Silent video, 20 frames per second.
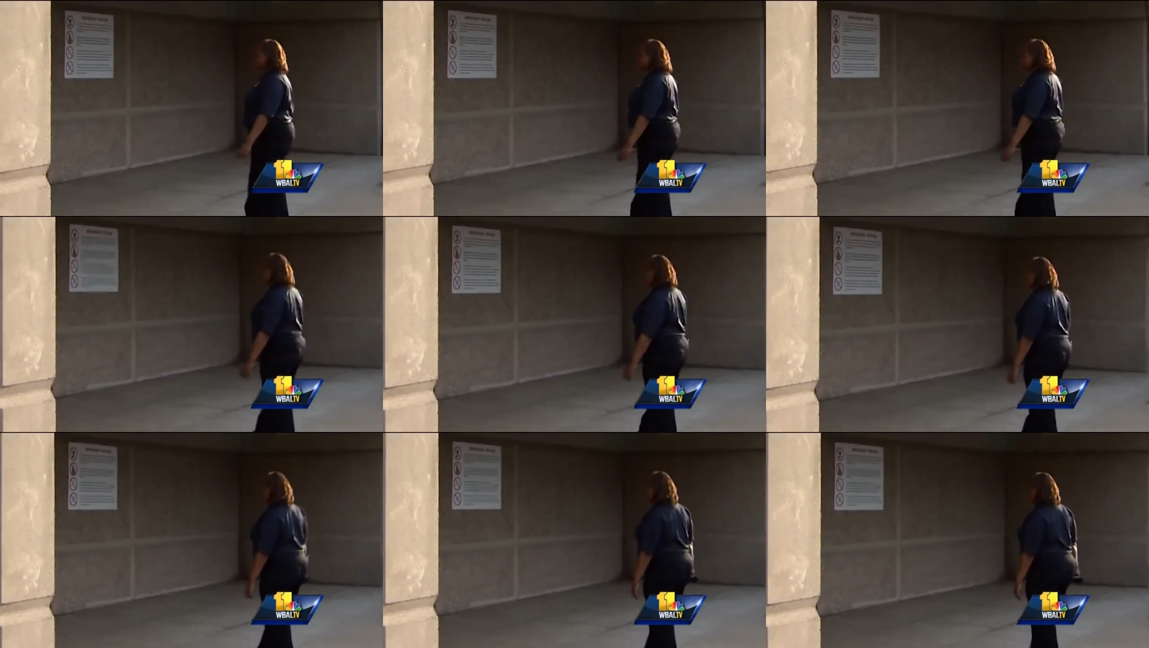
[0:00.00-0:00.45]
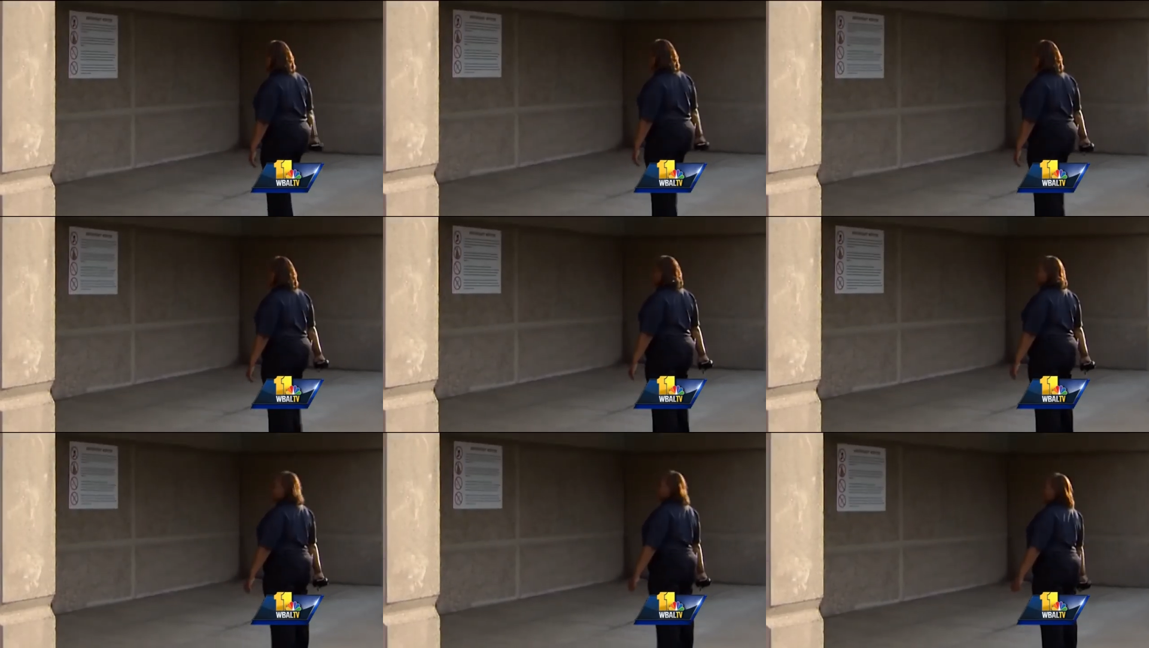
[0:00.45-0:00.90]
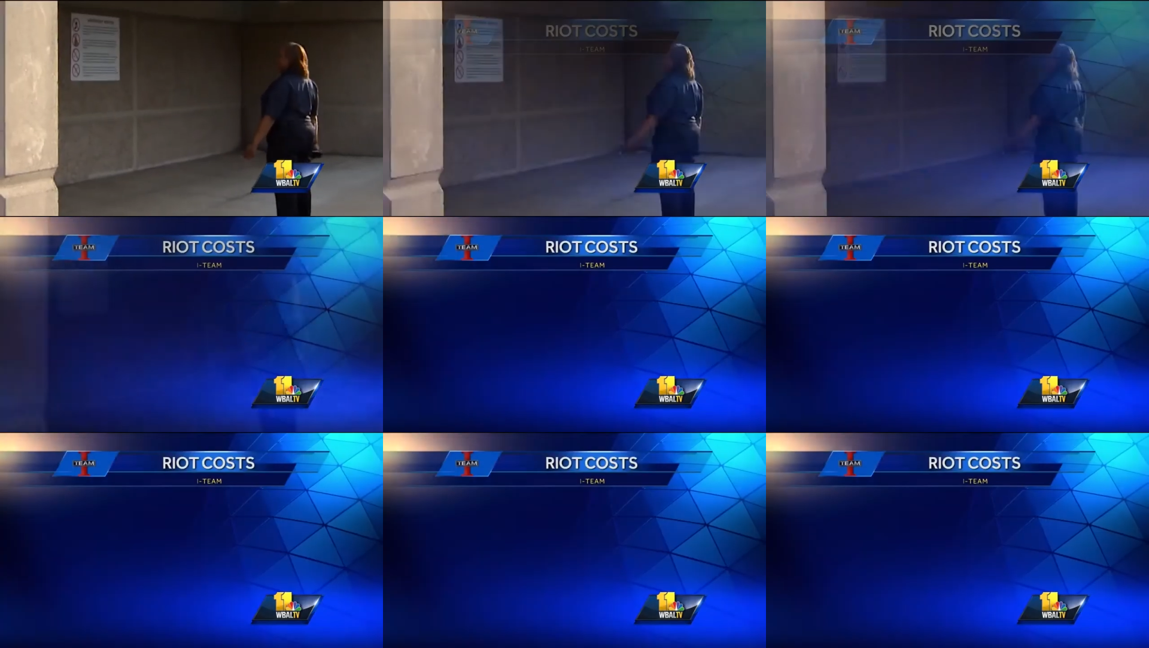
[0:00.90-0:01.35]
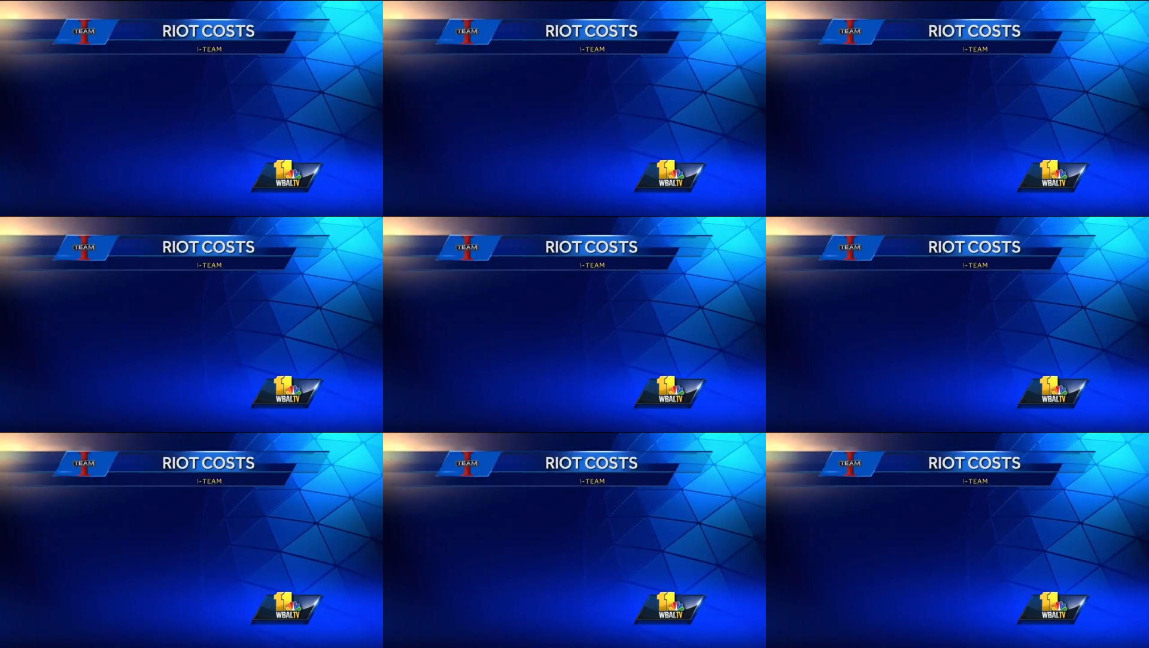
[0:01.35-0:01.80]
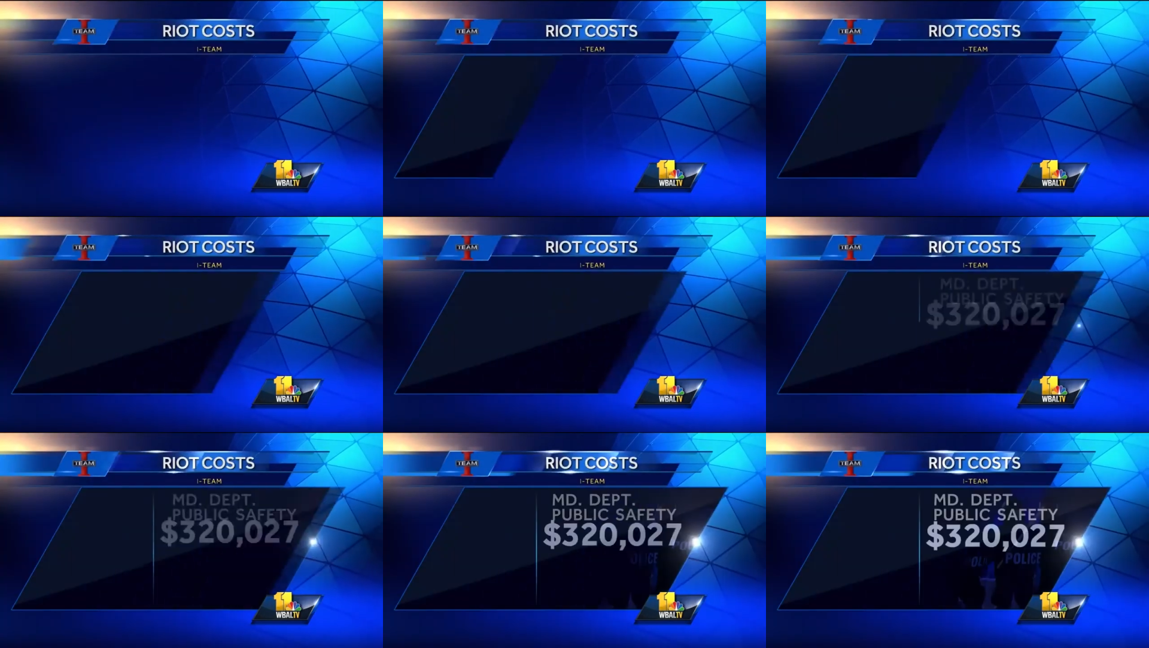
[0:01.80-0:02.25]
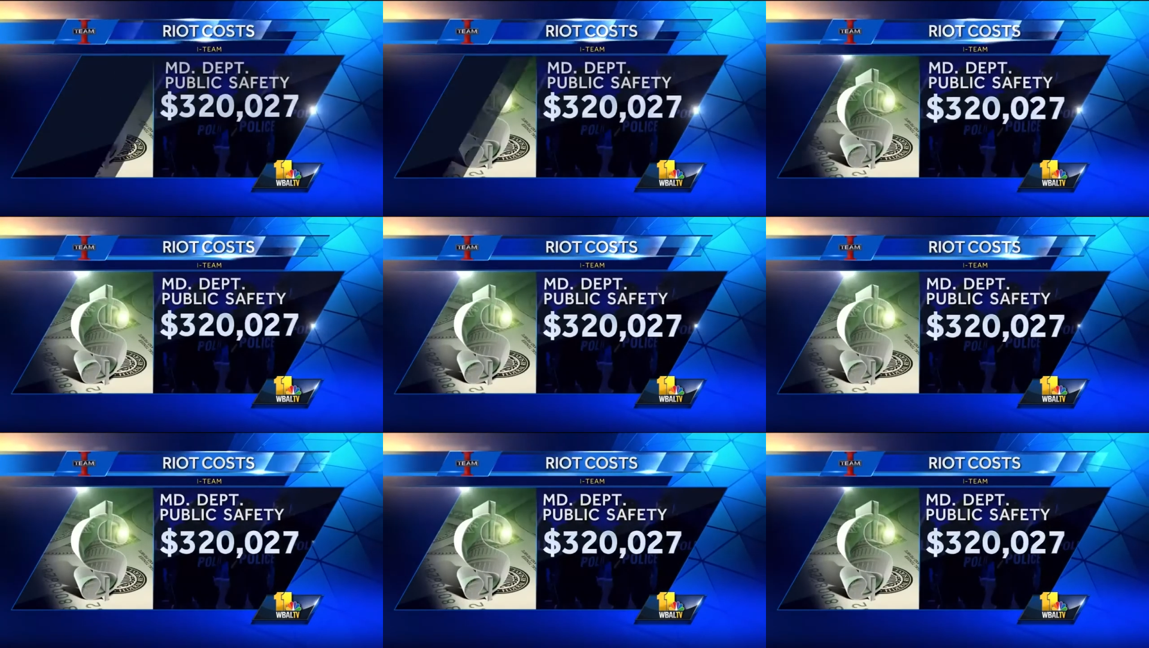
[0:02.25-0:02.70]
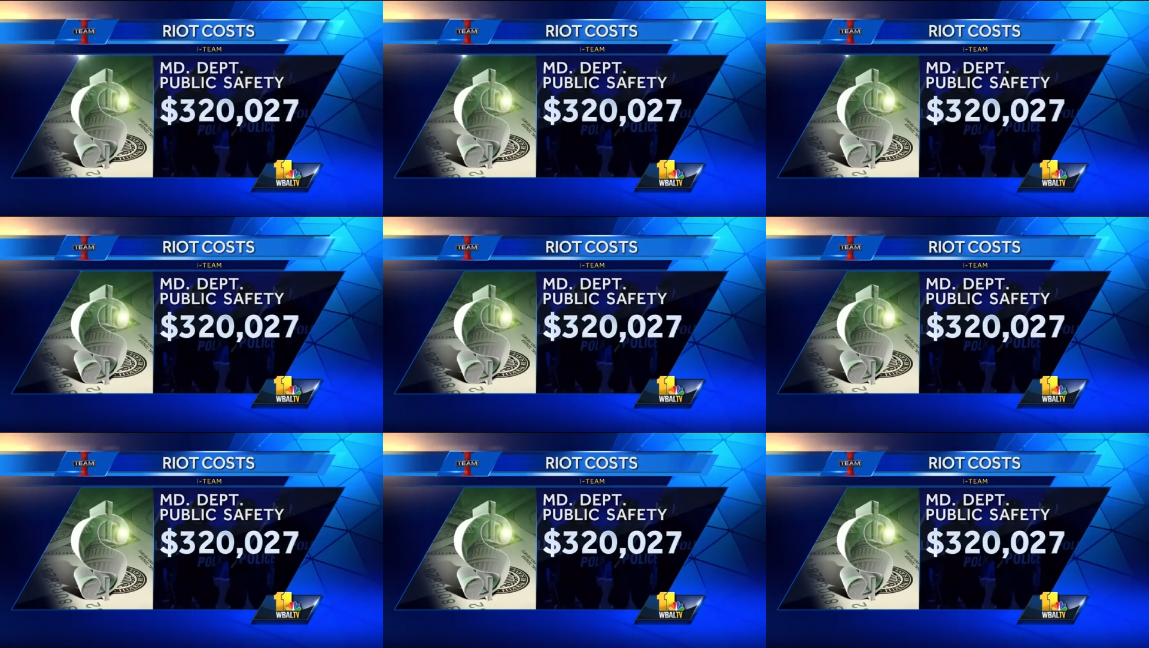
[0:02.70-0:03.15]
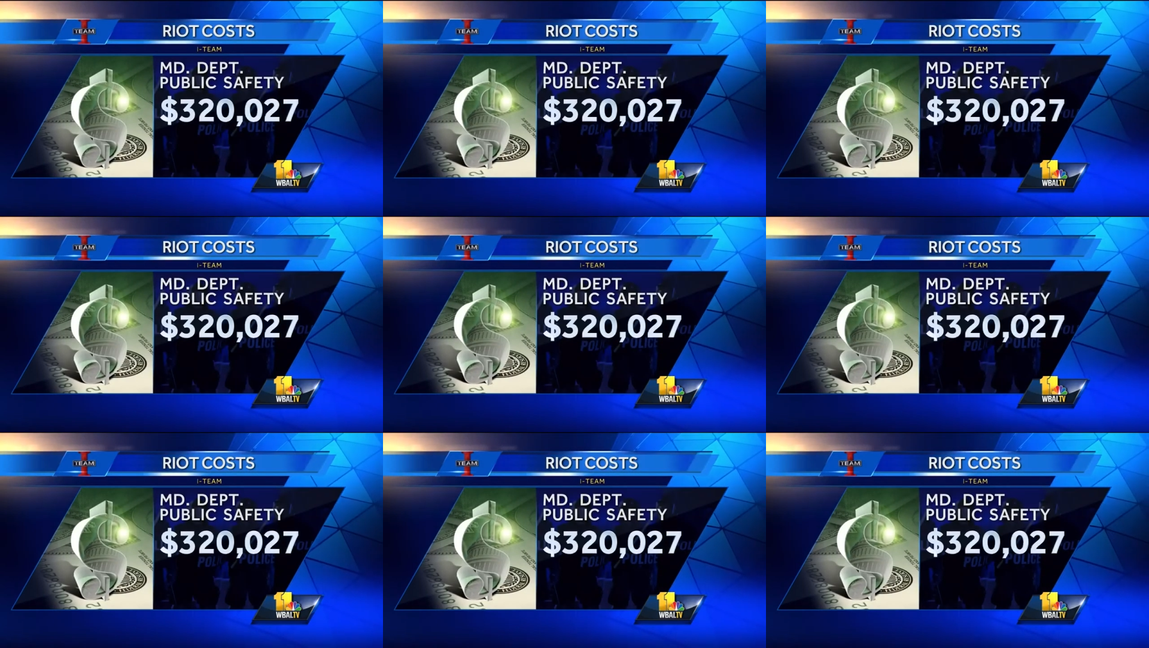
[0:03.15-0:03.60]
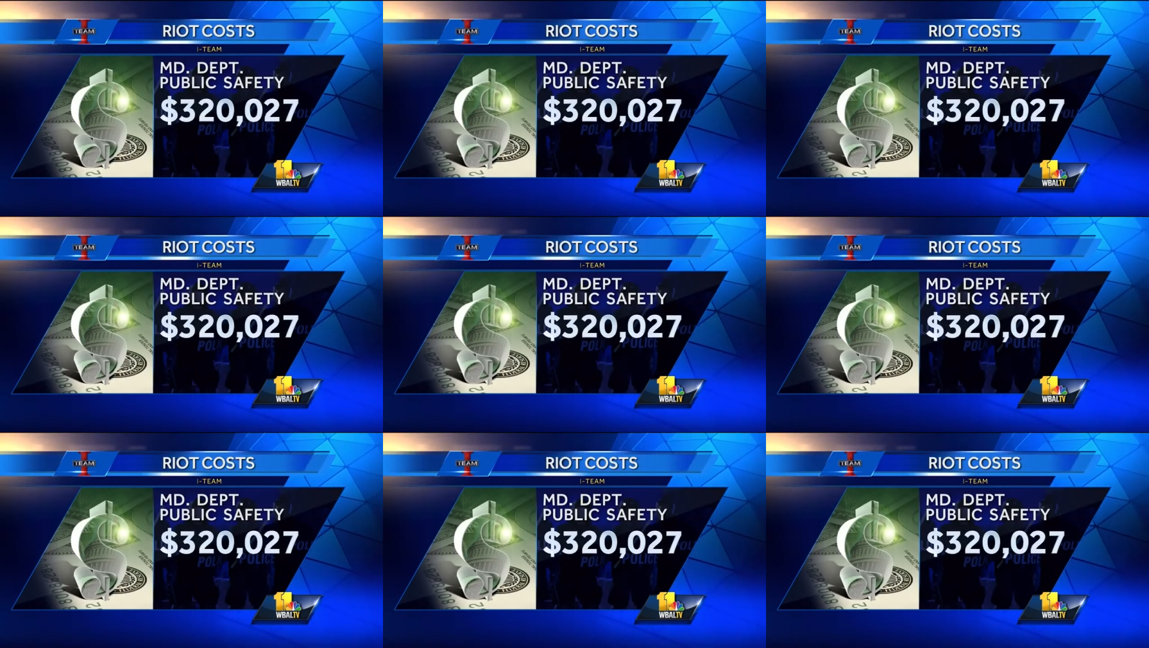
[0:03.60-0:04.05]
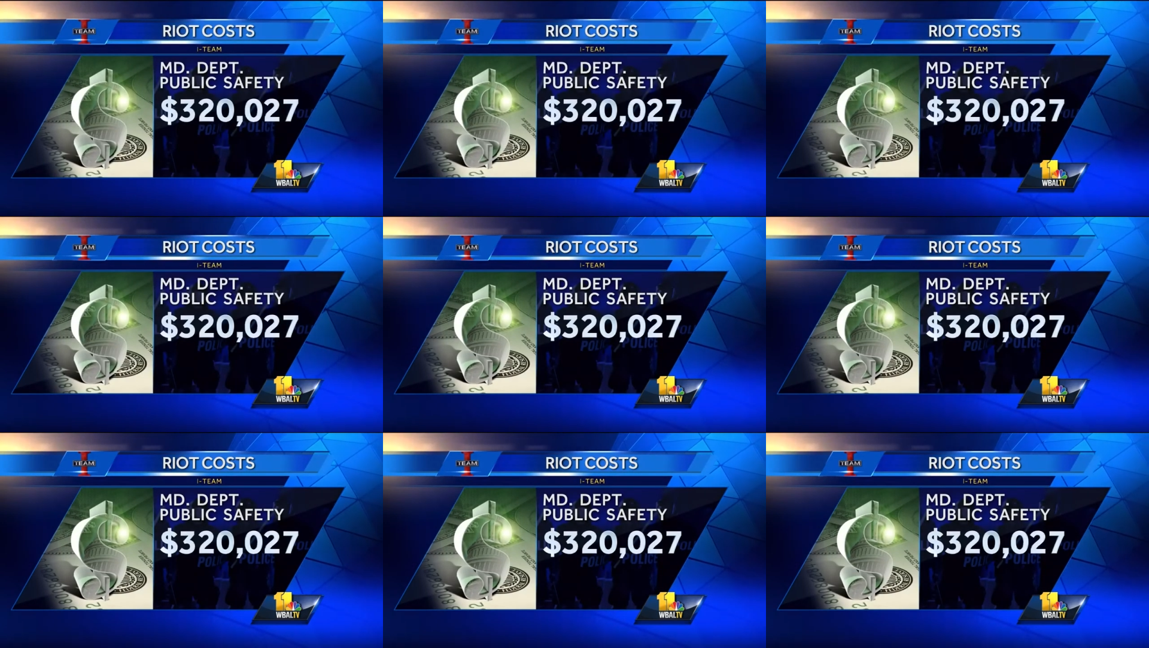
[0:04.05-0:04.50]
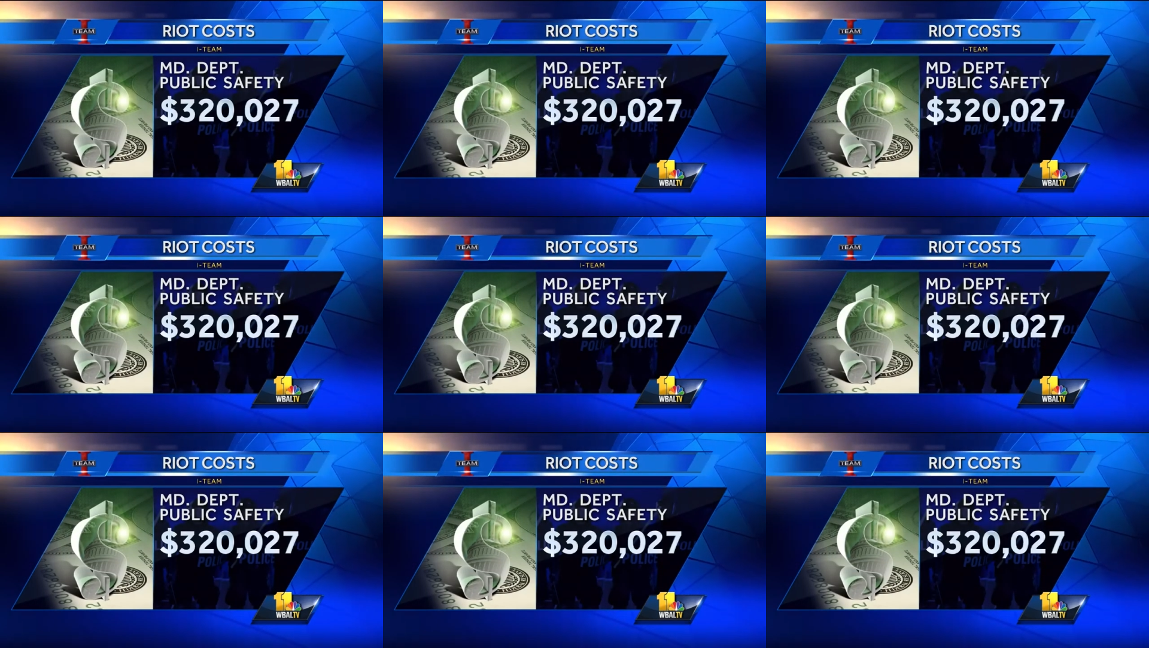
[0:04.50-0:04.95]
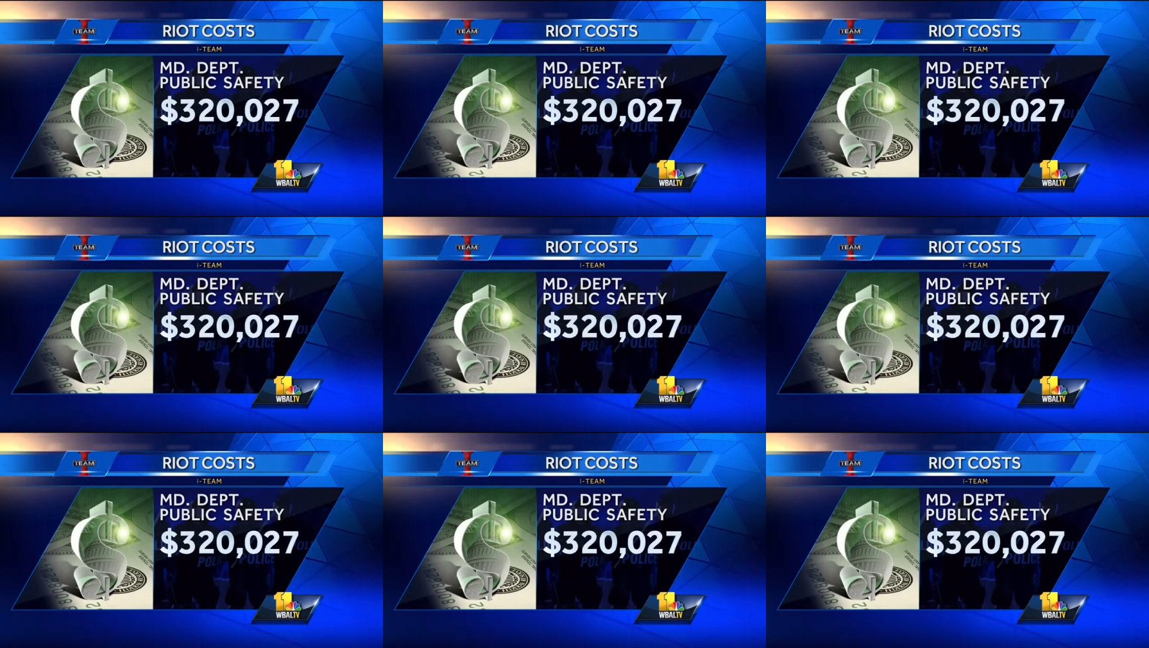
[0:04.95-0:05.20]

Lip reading: No face is visible, so there are no lips to read.